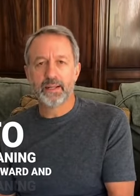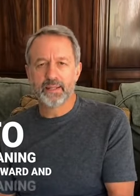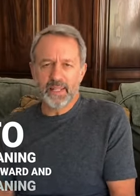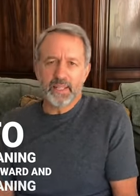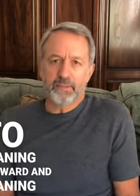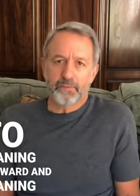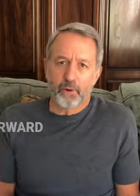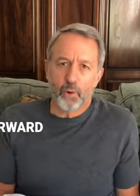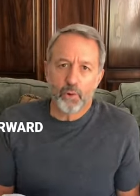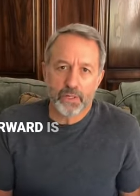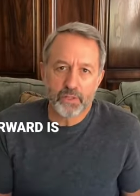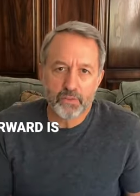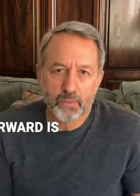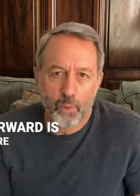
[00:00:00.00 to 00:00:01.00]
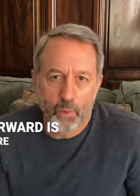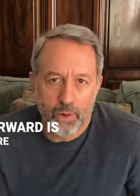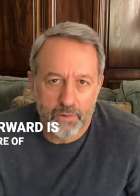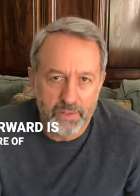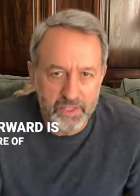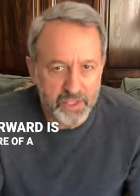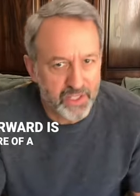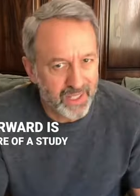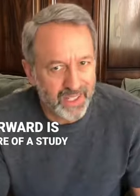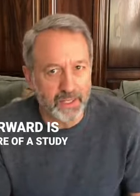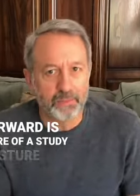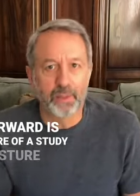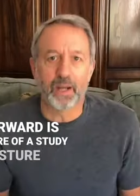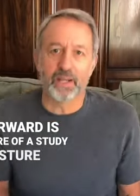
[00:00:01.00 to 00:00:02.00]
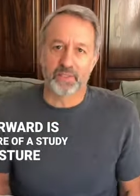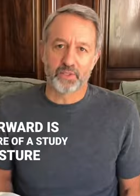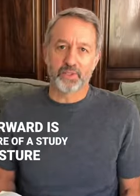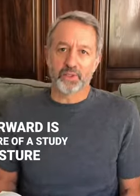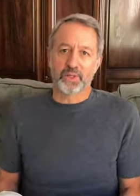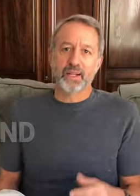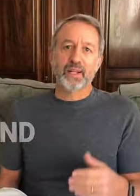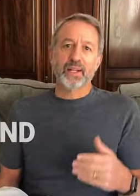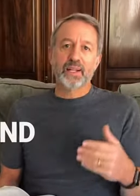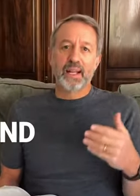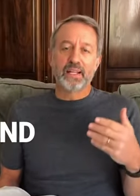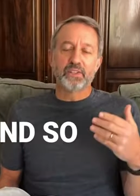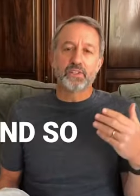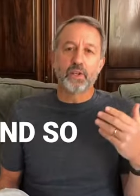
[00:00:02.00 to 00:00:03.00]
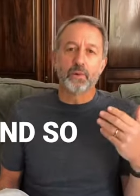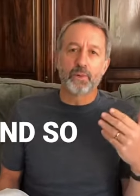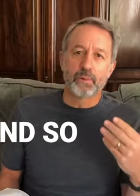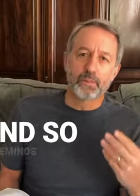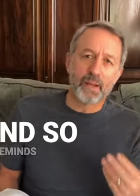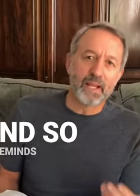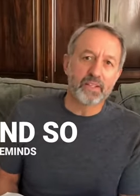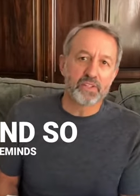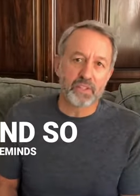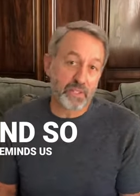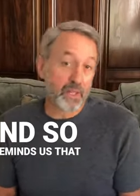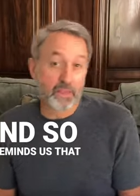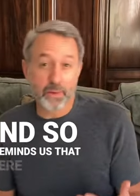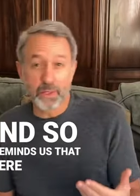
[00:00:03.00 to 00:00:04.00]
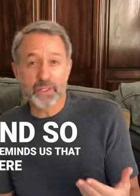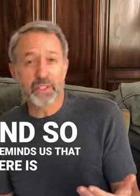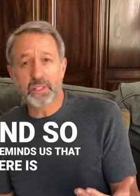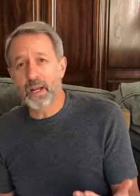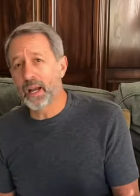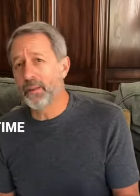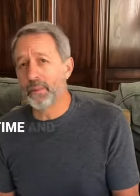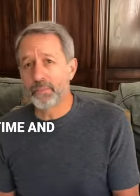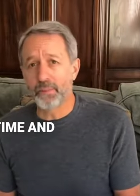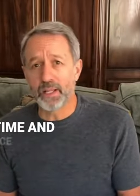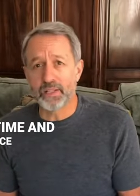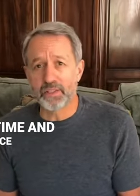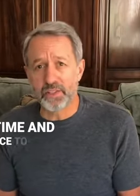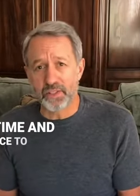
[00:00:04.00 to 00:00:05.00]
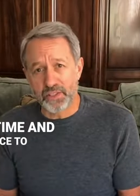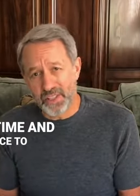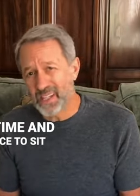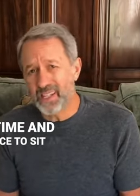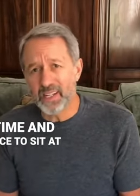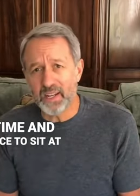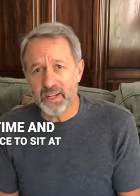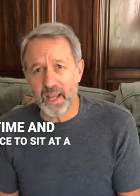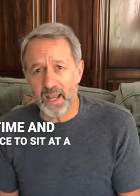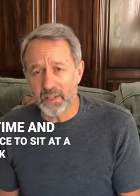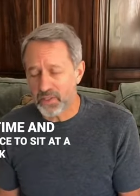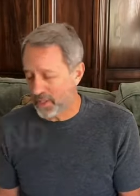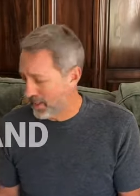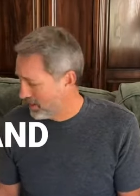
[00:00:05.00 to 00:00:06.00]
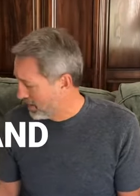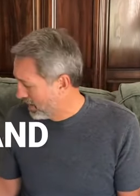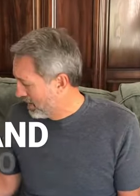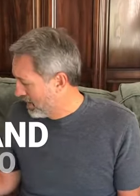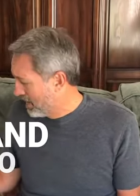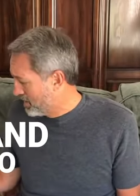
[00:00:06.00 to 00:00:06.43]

And leaning forward is more of a study posture. And so it reminds us that there is a time and place to sit at a desk and